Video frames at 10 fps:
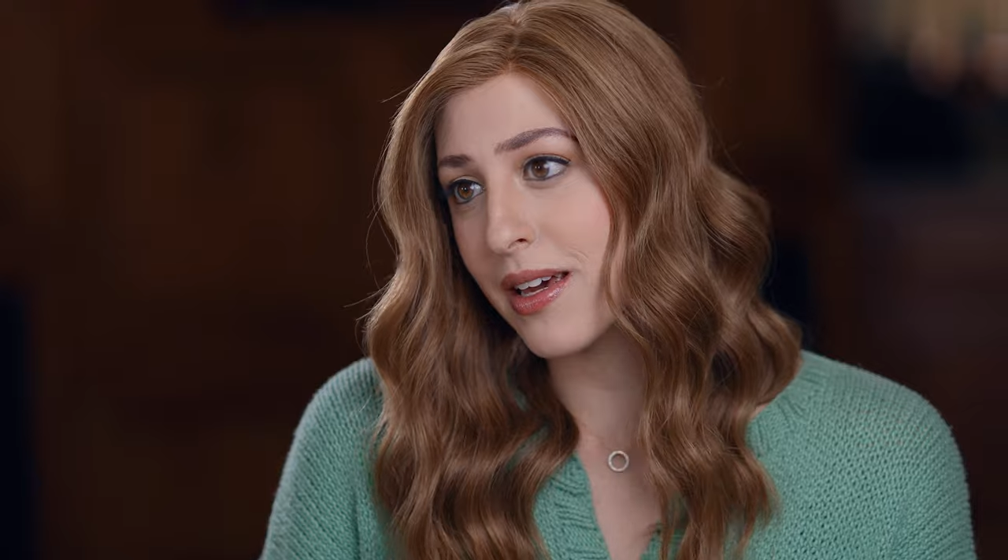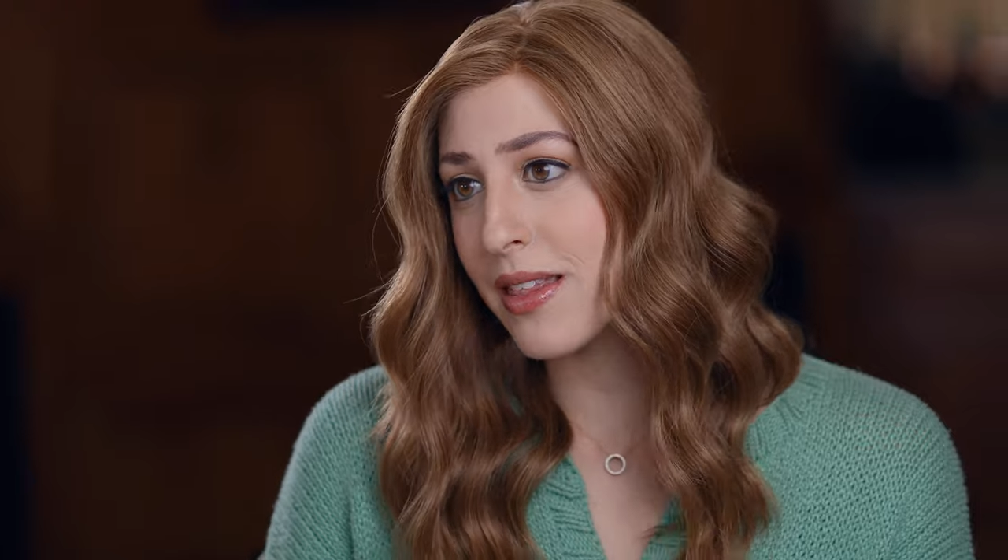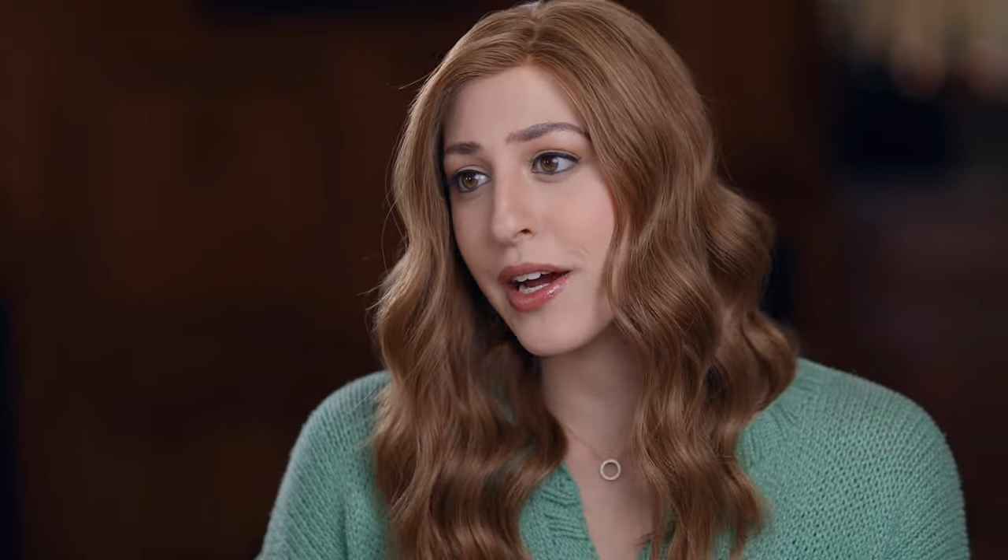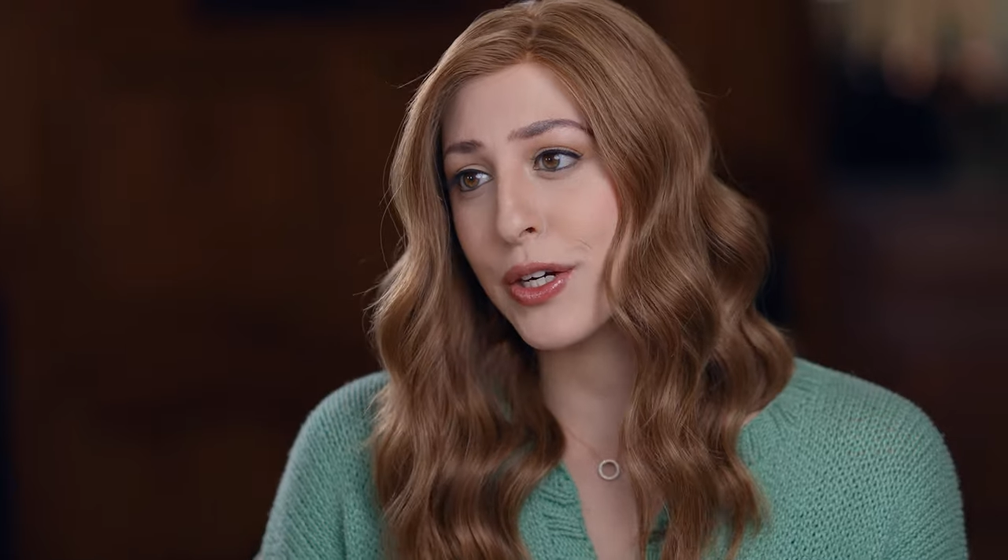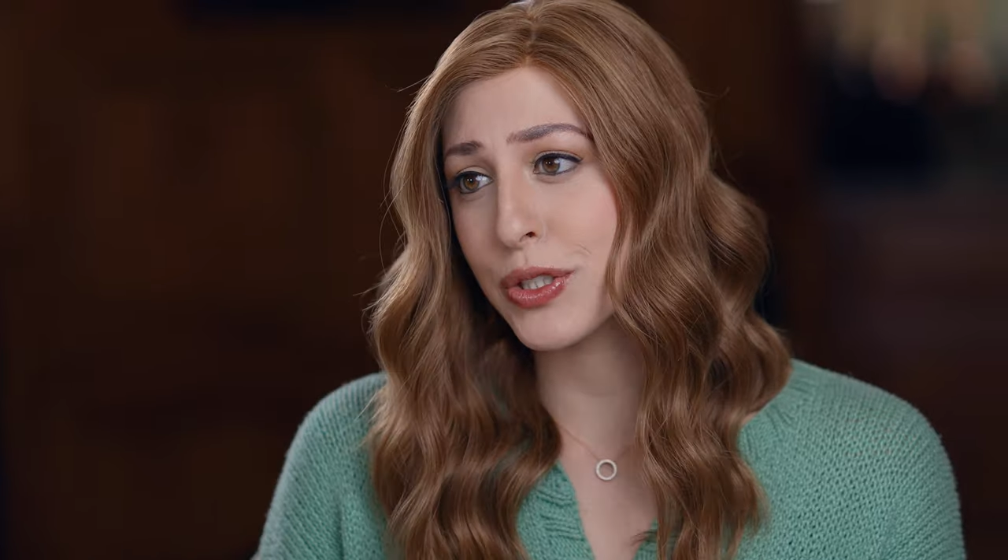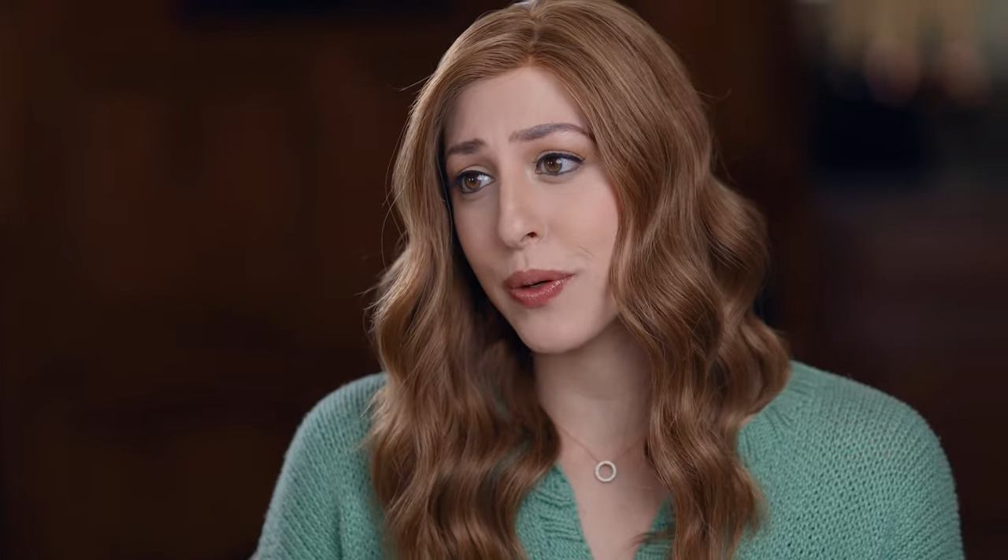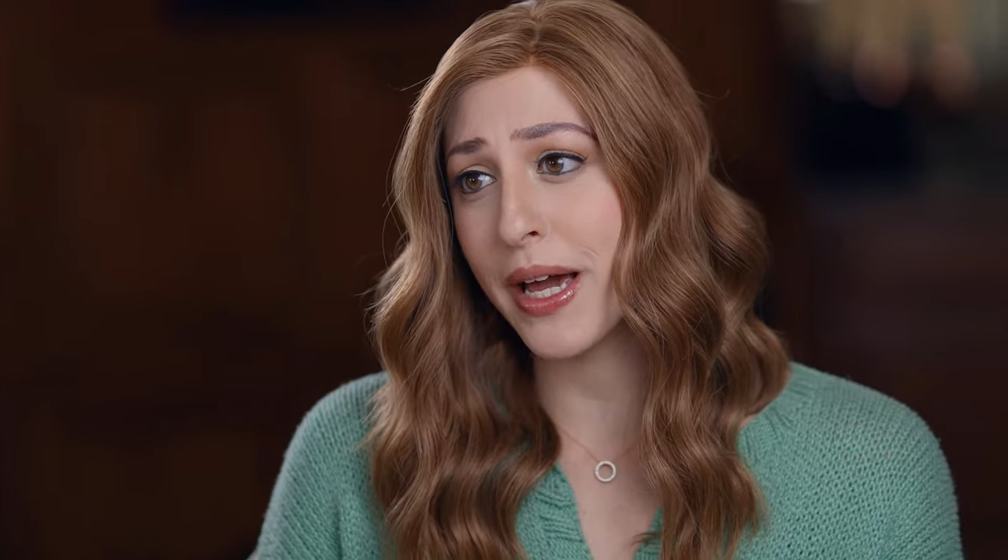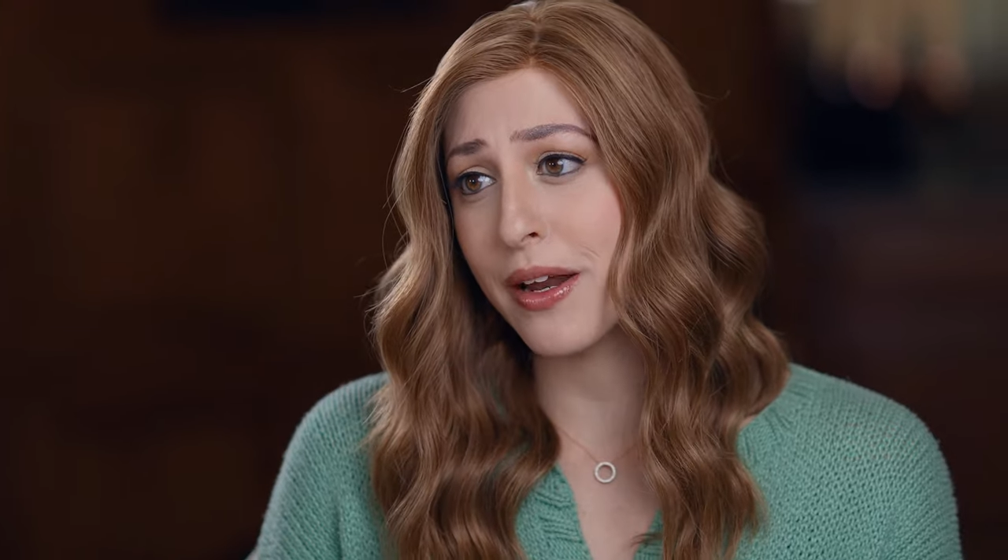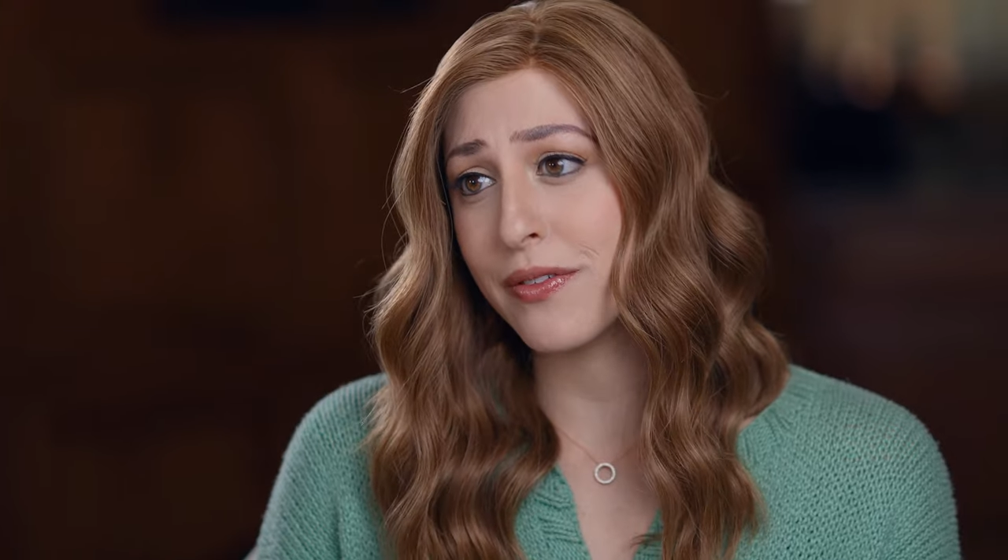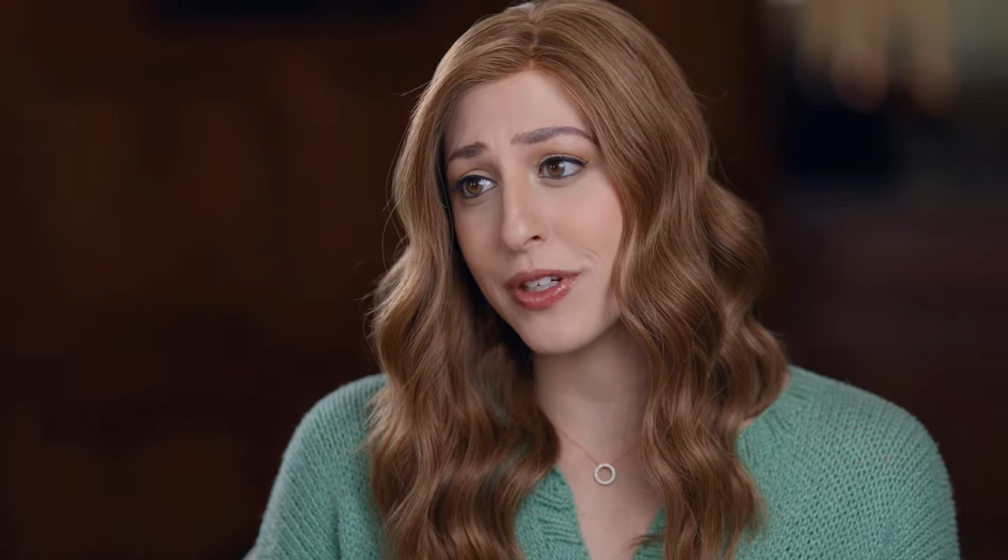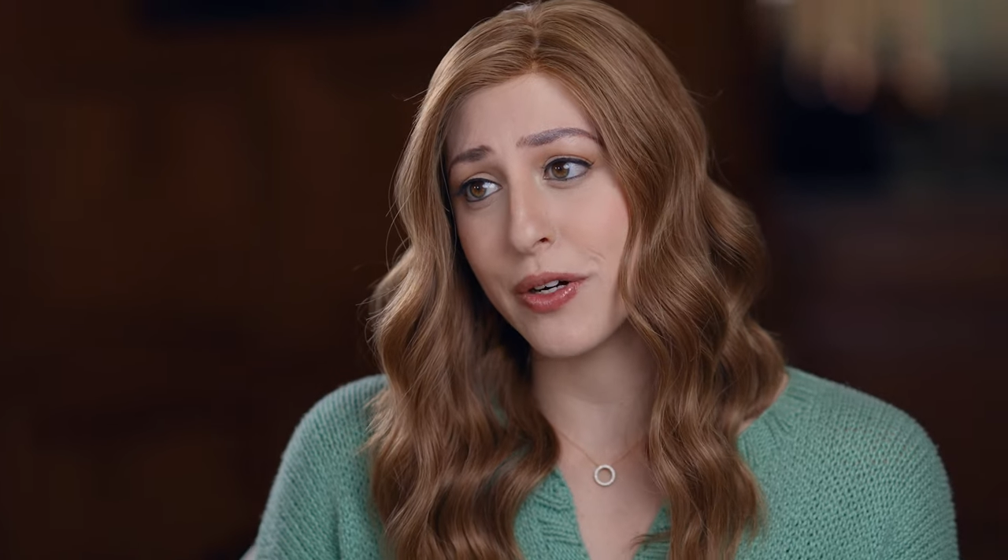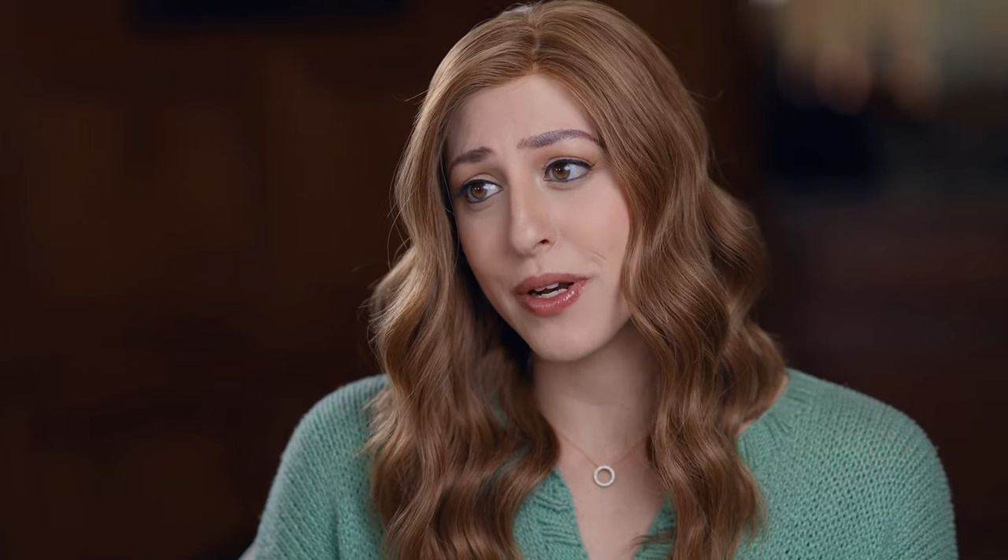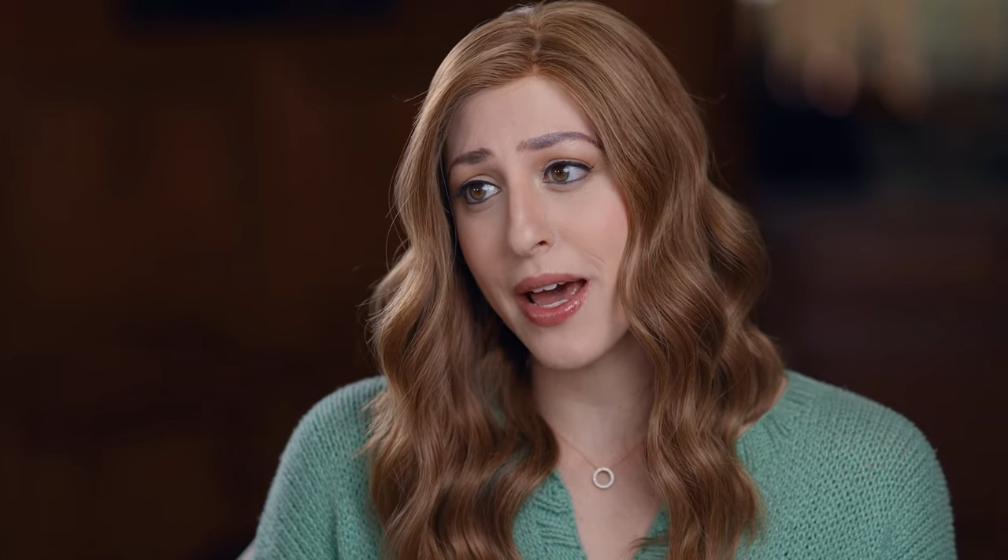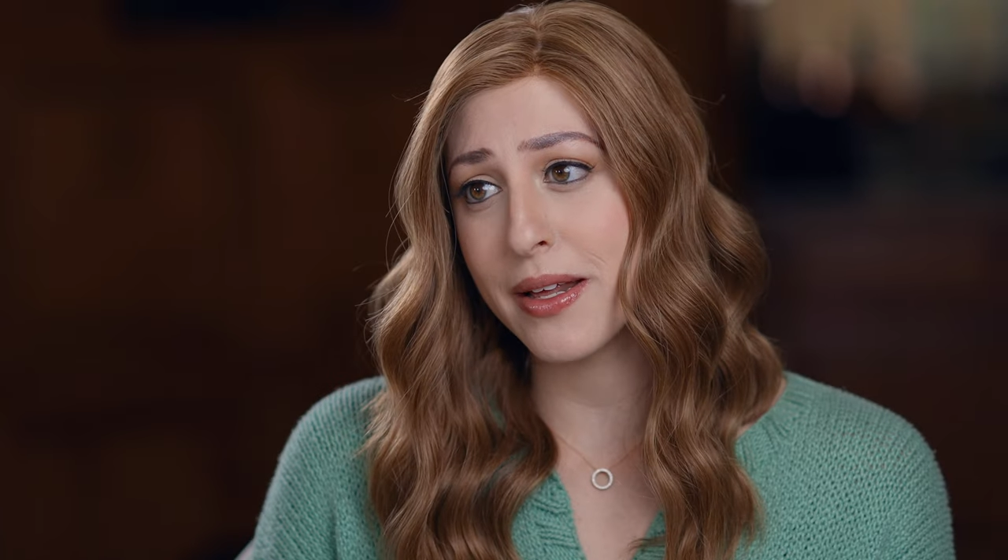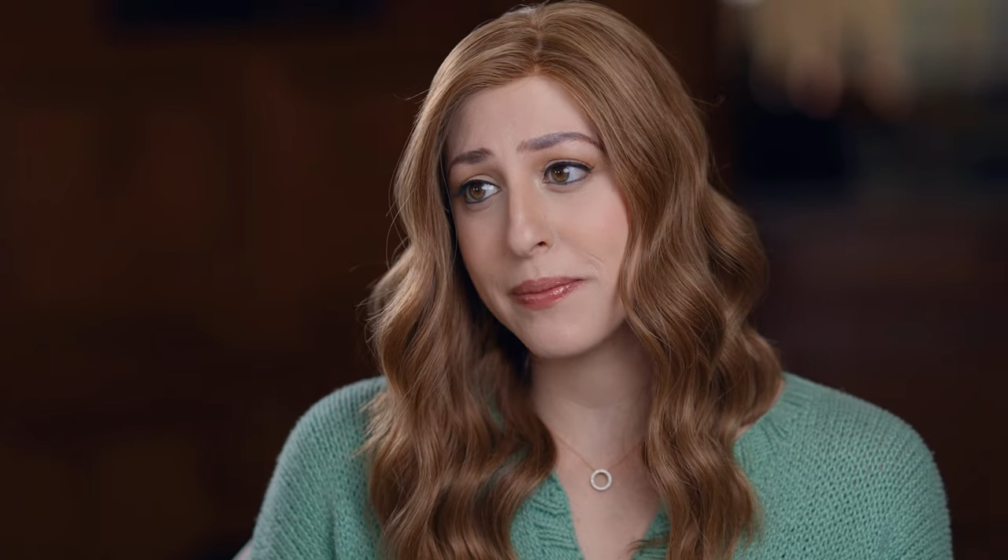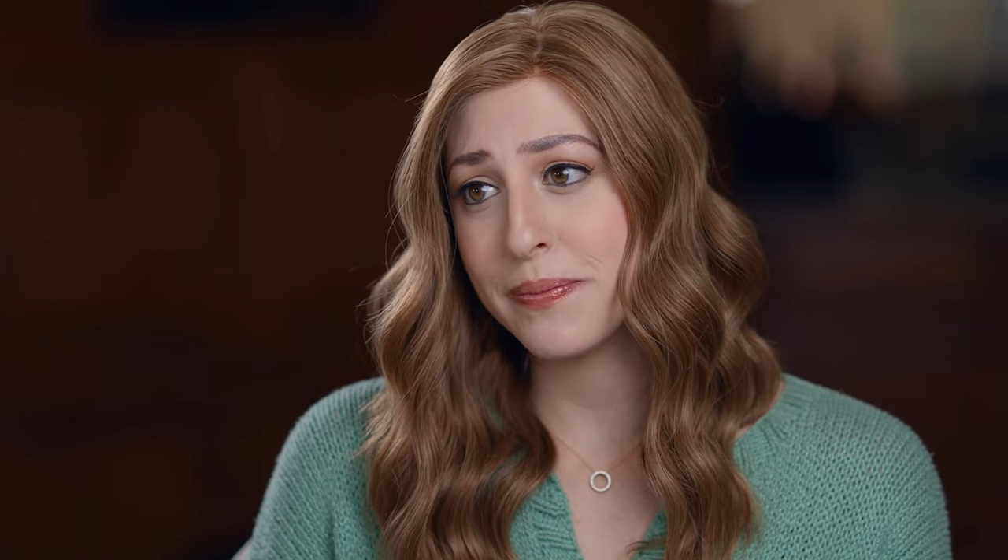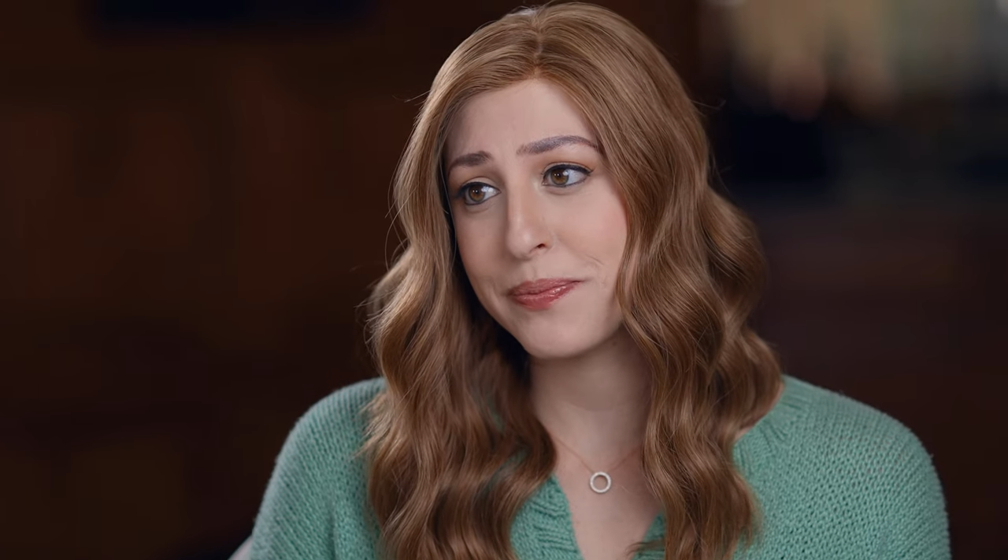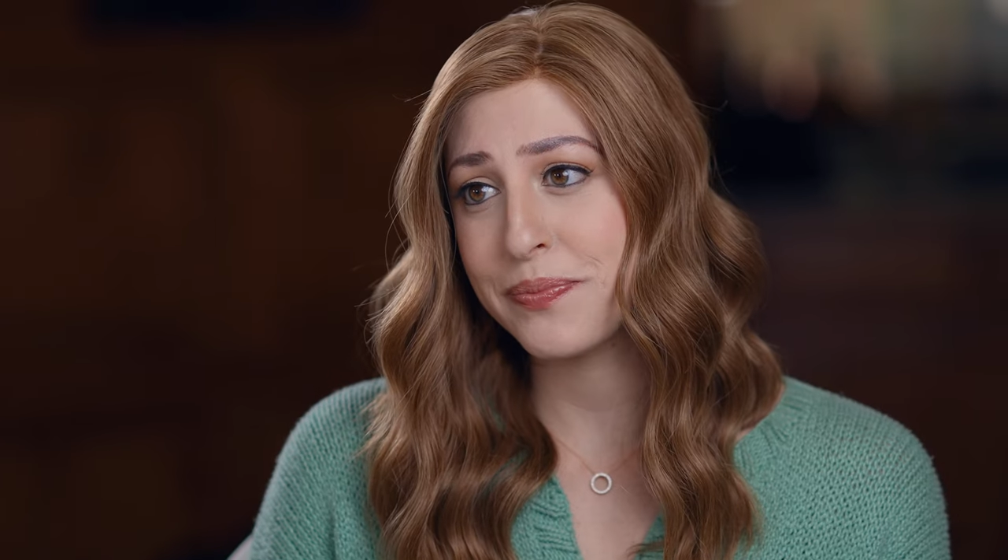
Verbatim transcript: like the hair is growing out of your own head.